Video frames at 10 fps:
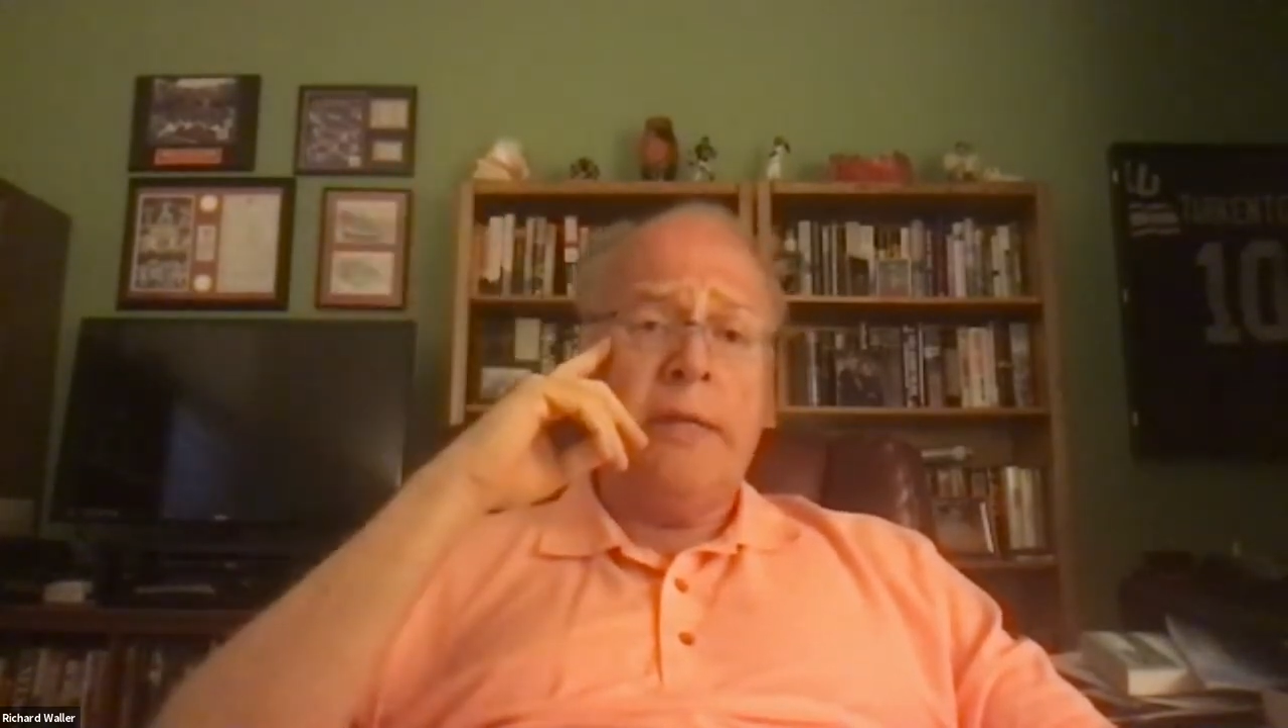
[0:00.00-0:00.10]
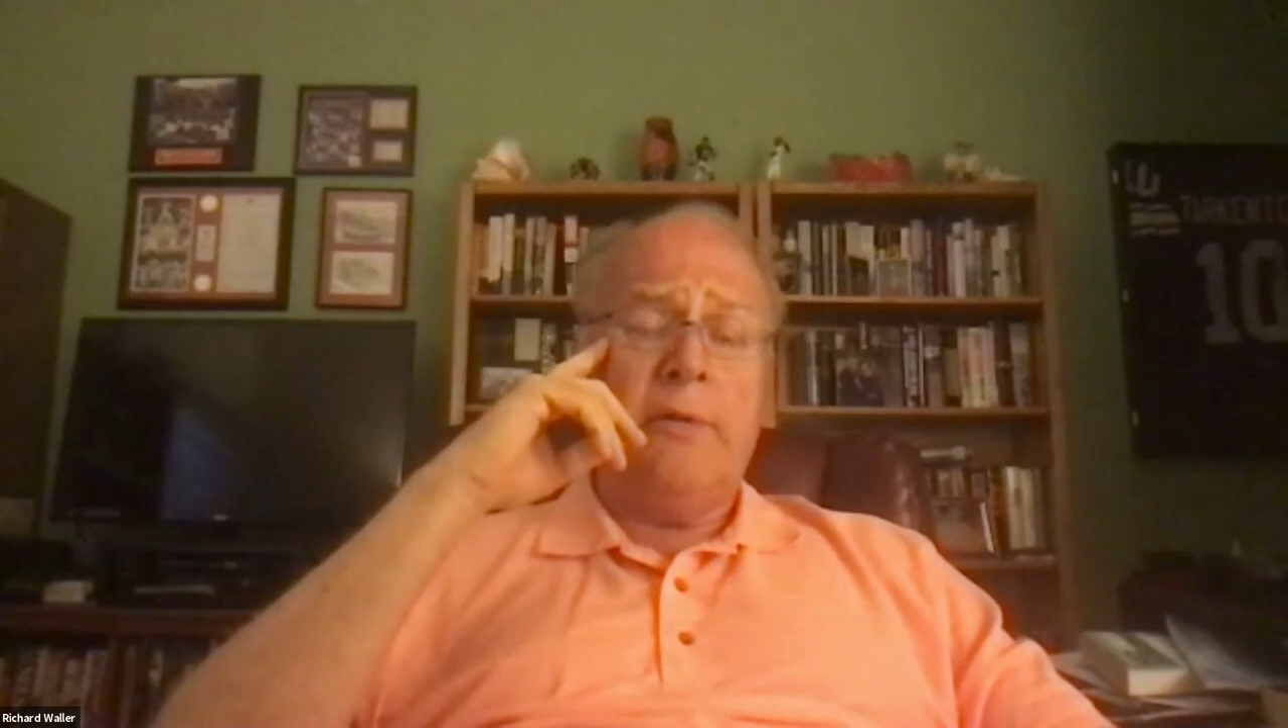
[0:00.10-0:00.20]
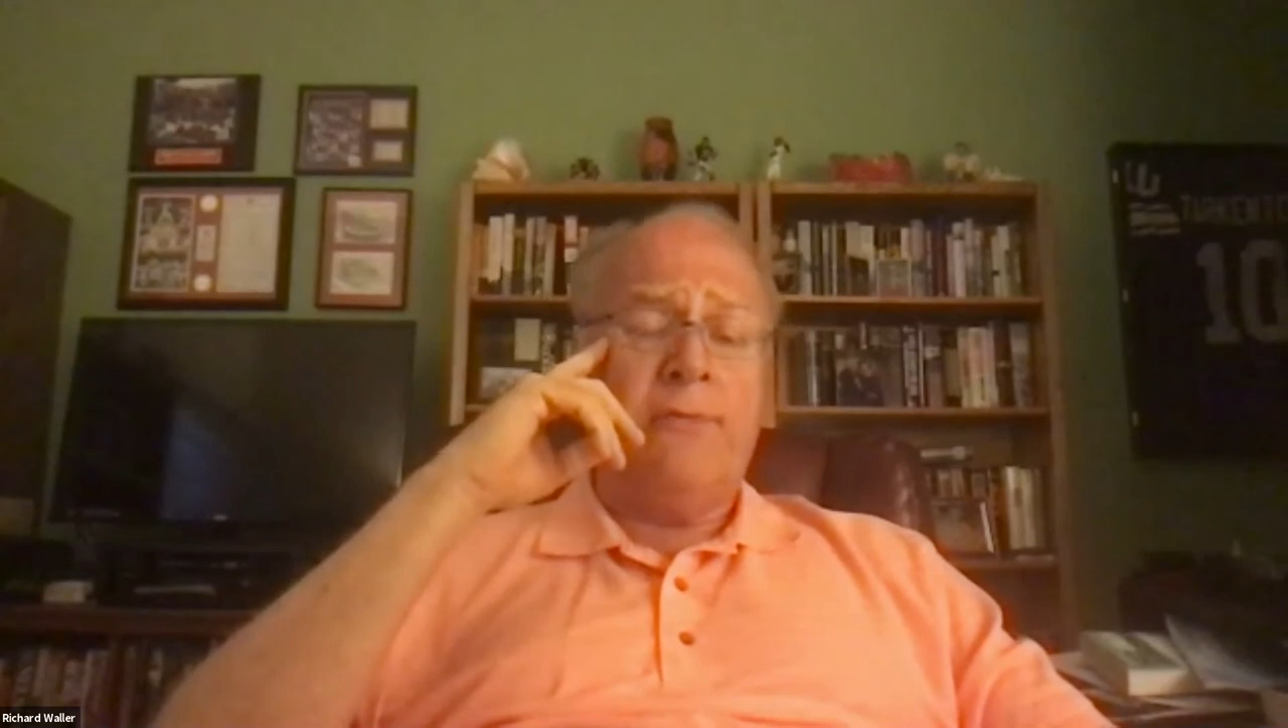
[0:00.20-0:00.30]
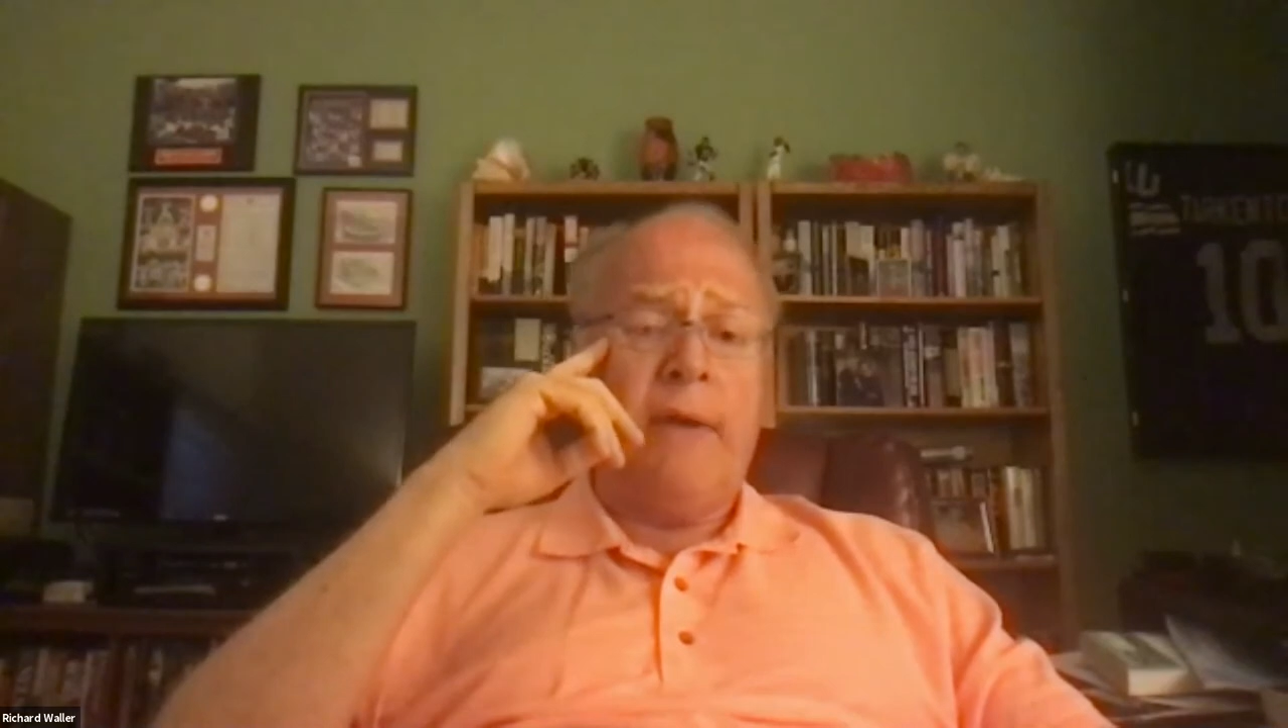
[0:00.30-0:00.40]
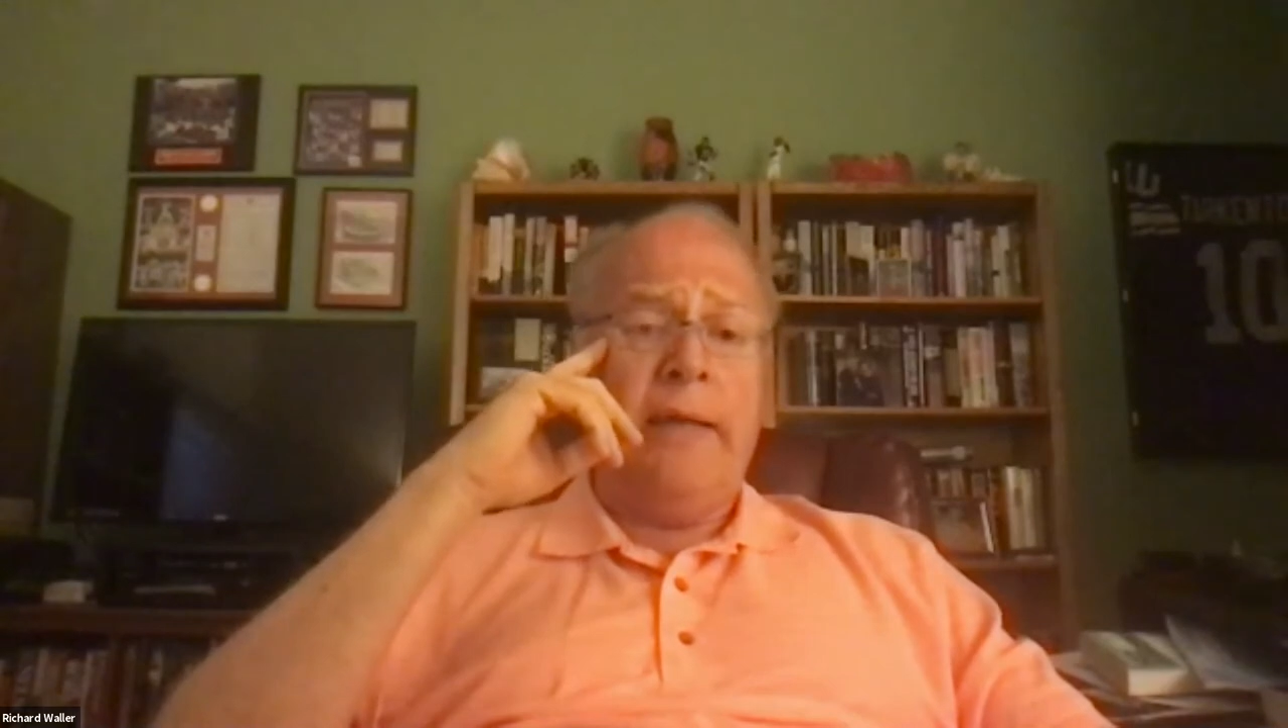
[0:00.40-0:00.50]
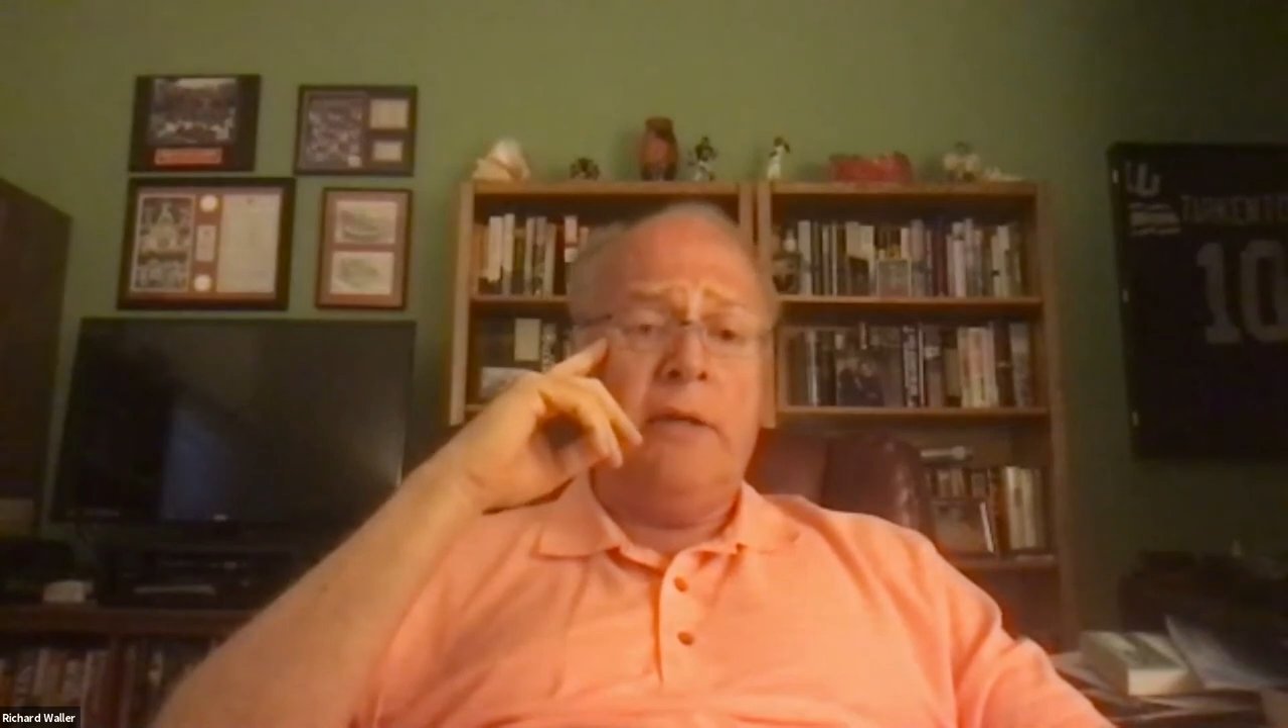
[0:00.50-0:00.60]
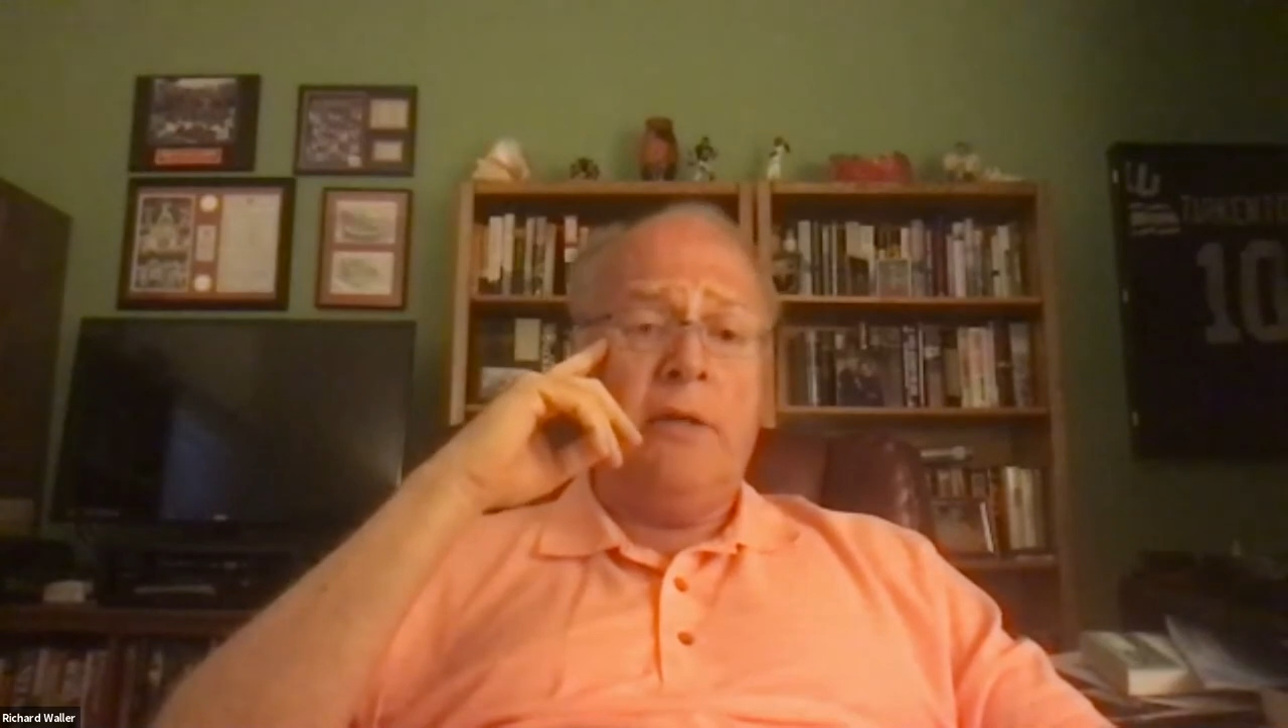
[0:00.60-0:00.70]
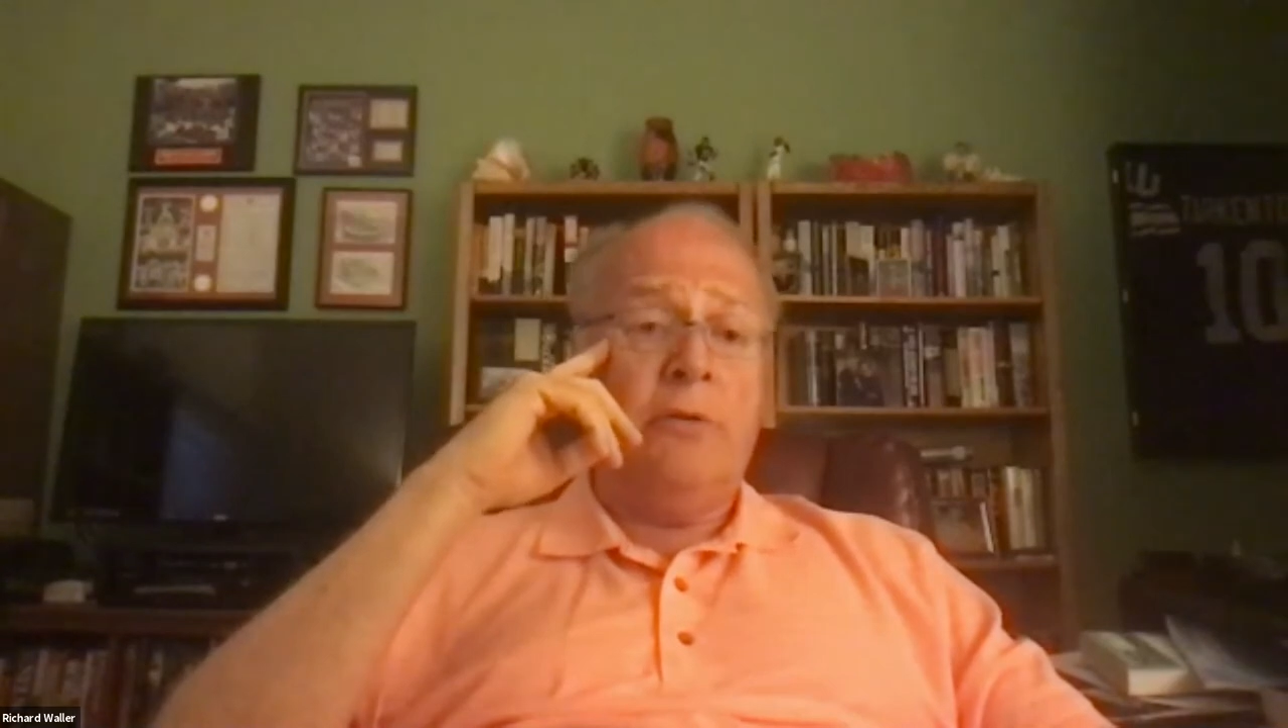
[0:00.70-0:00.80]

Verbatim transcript: could find an